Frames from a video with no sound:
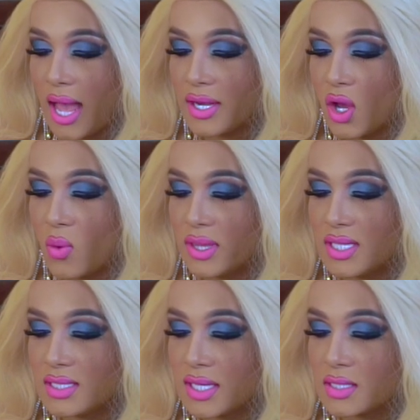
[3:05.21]
I know what
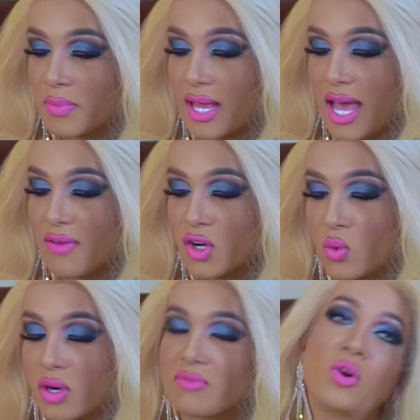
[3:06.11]
this is, but I have no
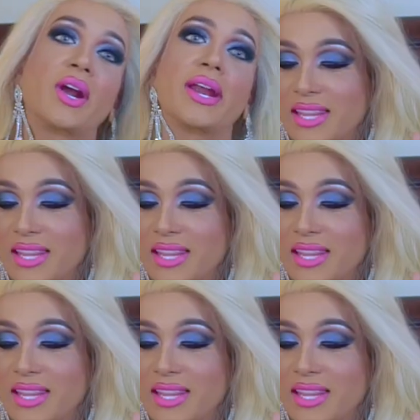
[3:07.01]
word for it.